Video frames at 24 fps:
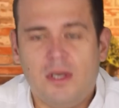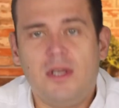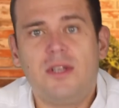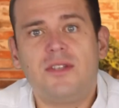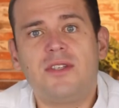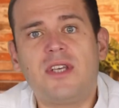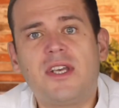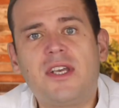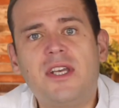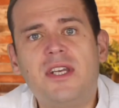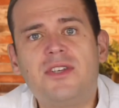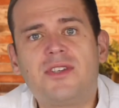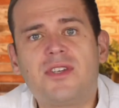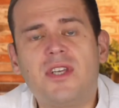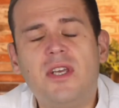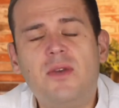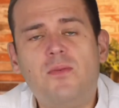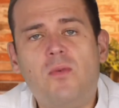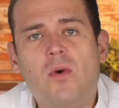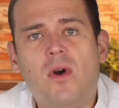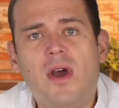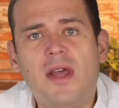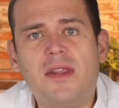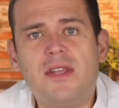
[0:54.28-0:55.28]
So can you see
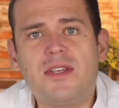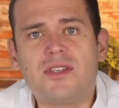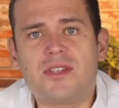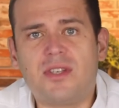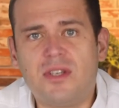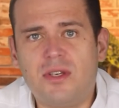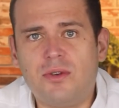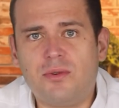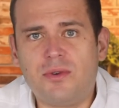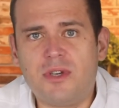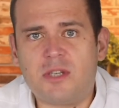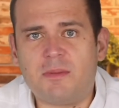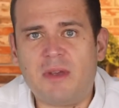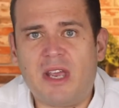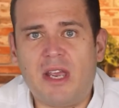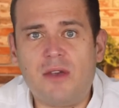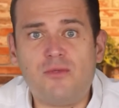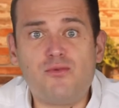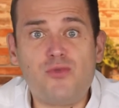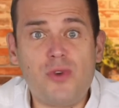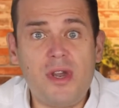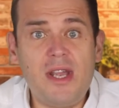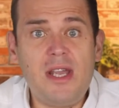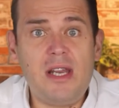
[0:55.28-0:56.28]
why this annoys me? It
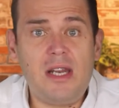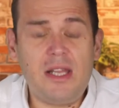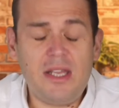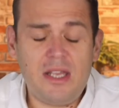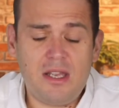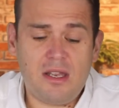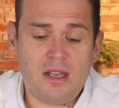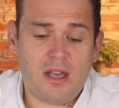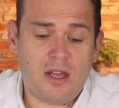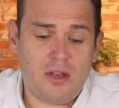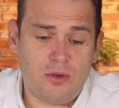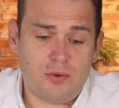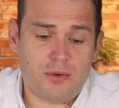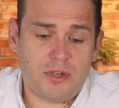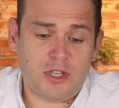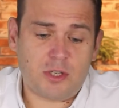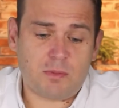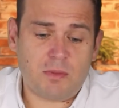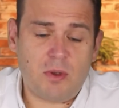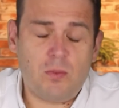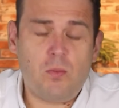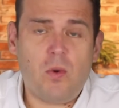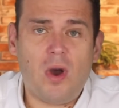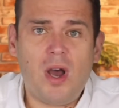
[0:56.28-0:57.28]
really
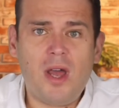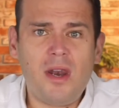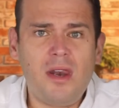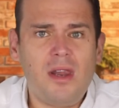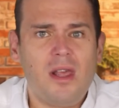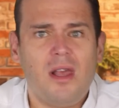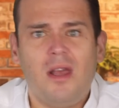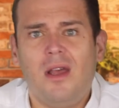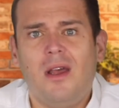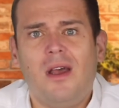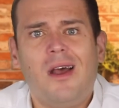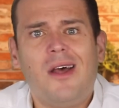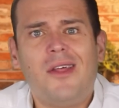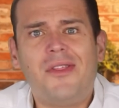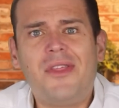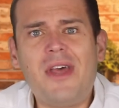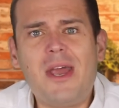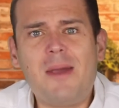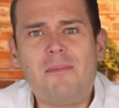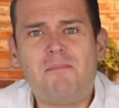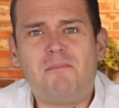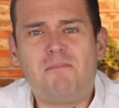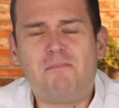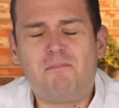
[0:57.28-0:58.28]
annoys me. One,
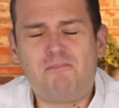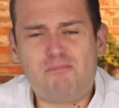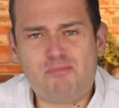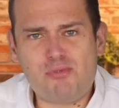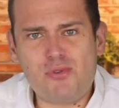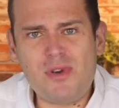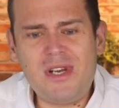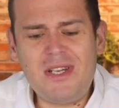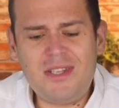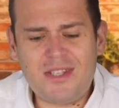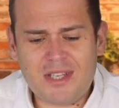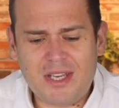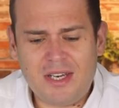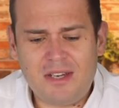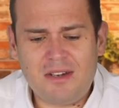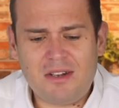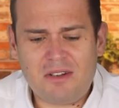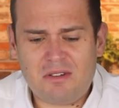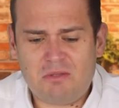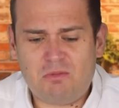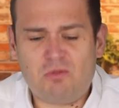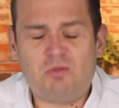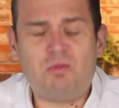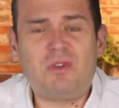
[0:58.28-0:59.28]
they're printing,
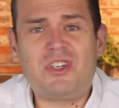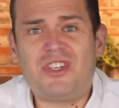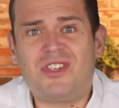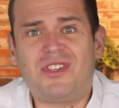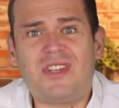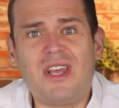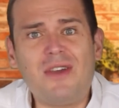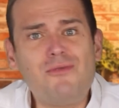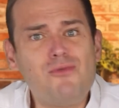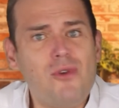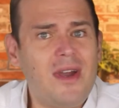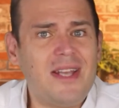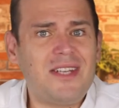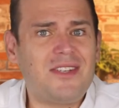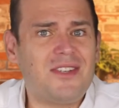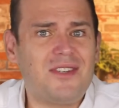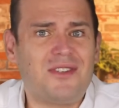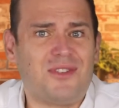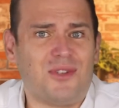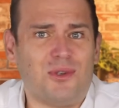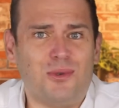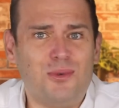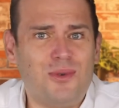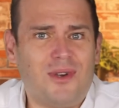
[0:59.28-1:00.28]
which is their right to
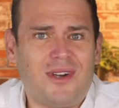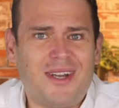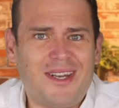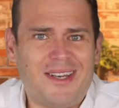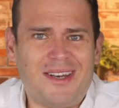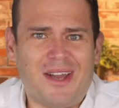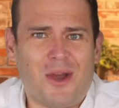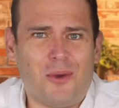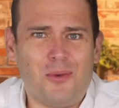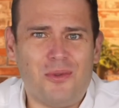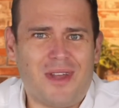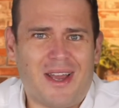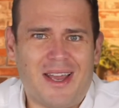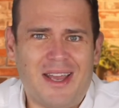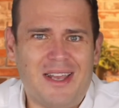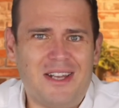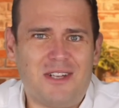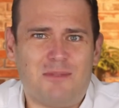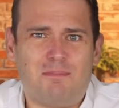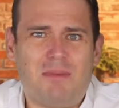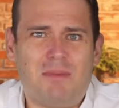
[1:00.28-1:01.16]
do, I know that, it's